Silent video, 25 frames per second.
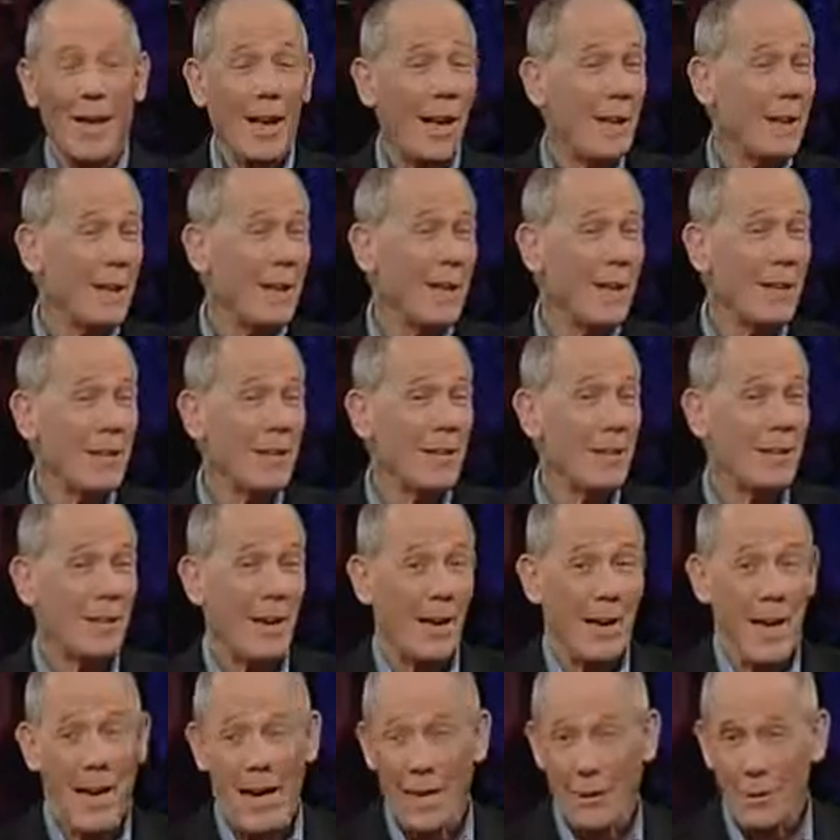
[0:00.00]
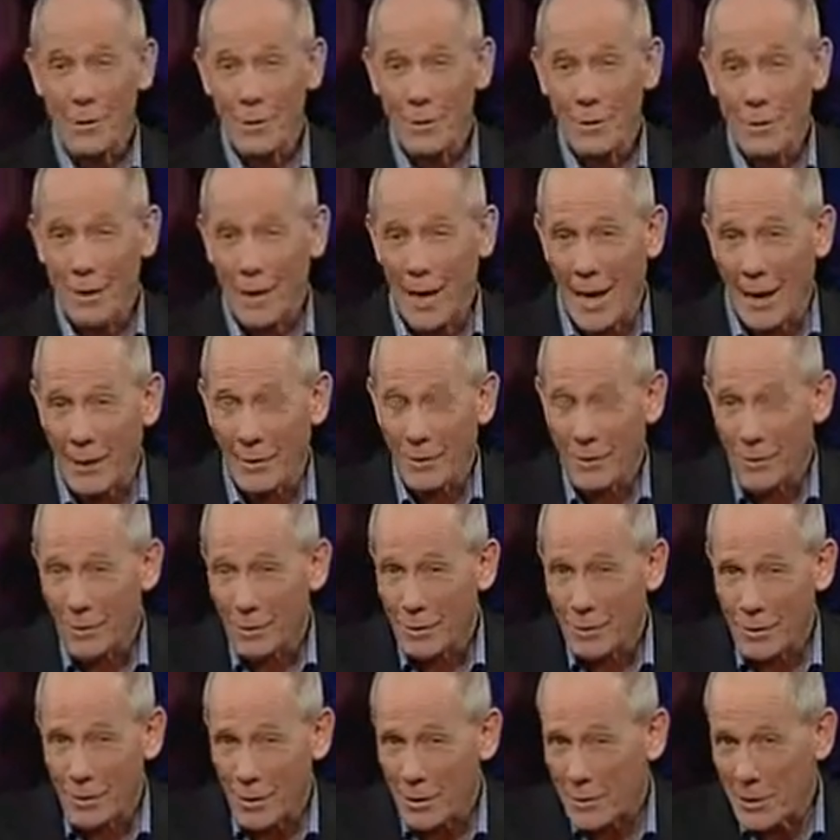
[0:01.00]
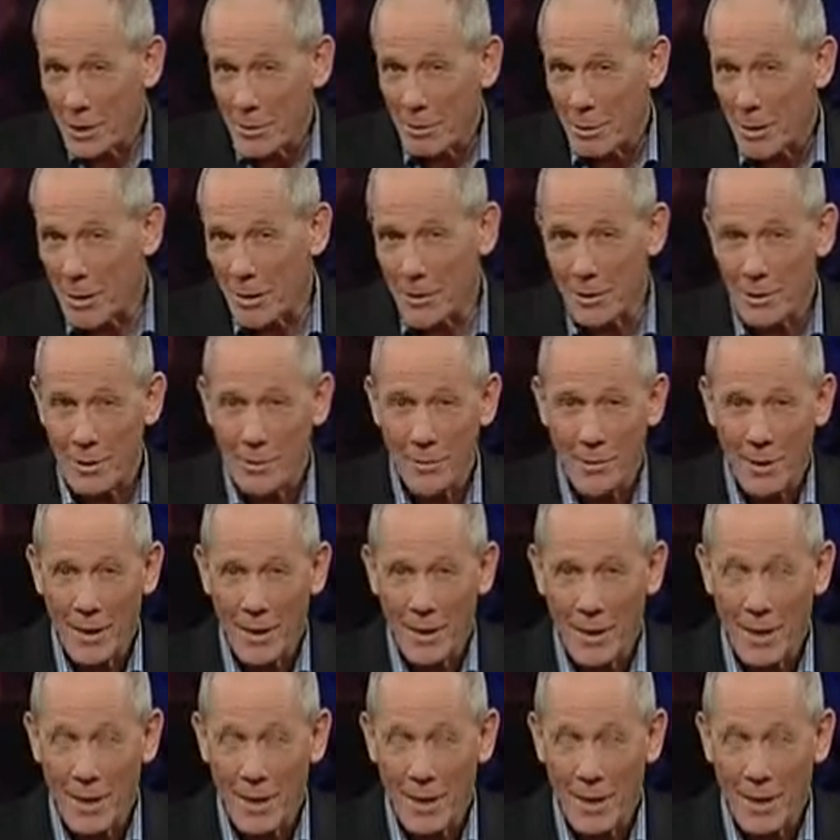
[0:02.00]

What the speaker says: And here's Alison Langdon on 60 Minutes,